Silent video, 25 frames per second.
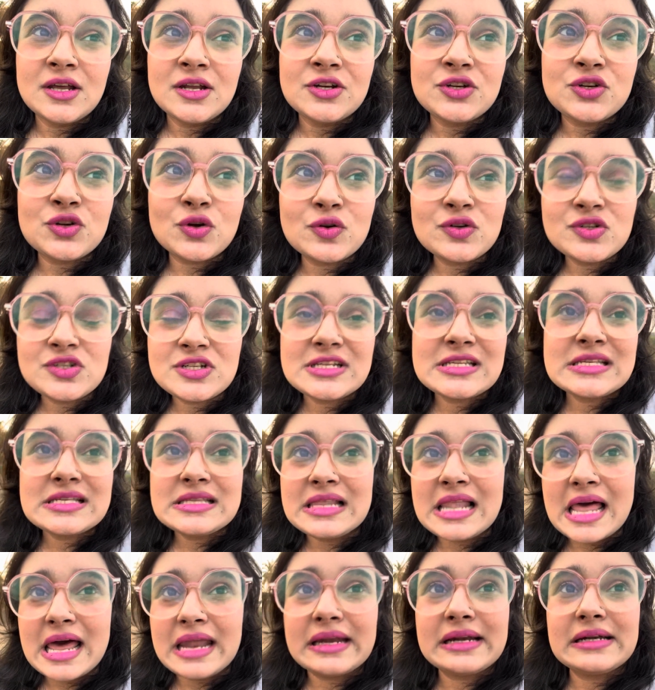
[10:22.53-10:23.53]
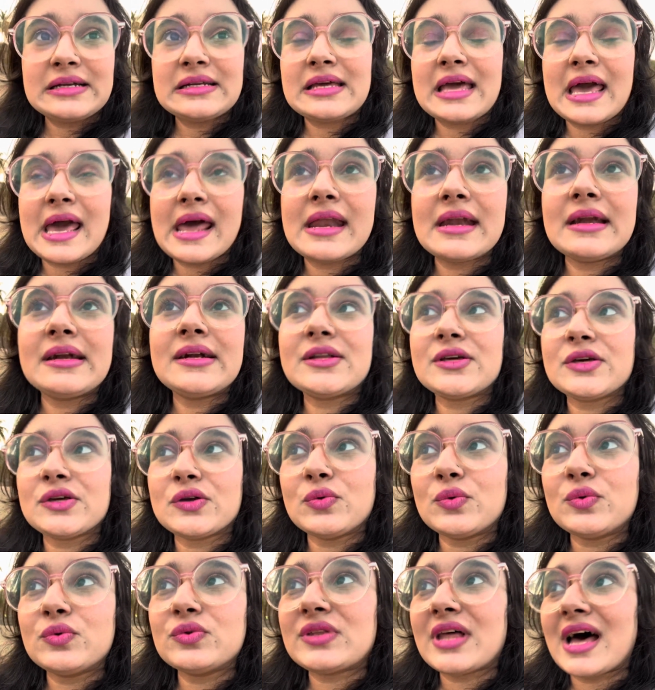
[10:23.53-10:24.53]
Don't just let it get into
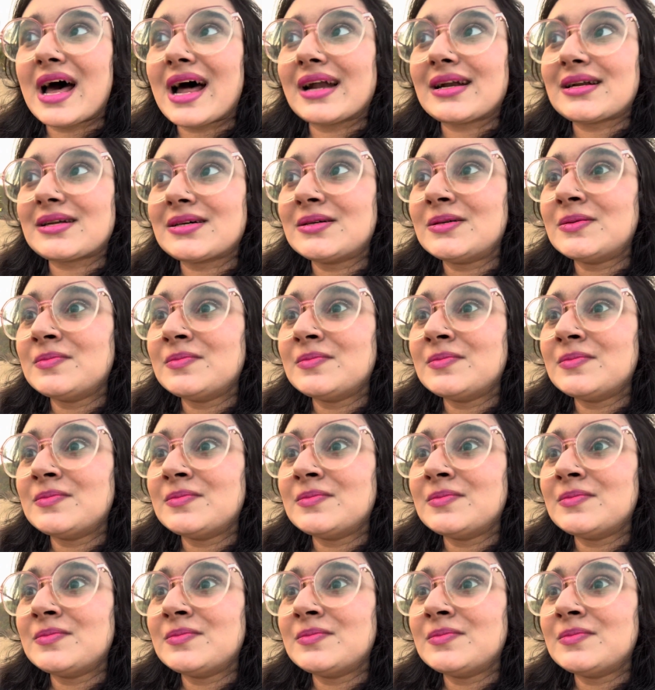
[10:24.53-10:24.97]
you that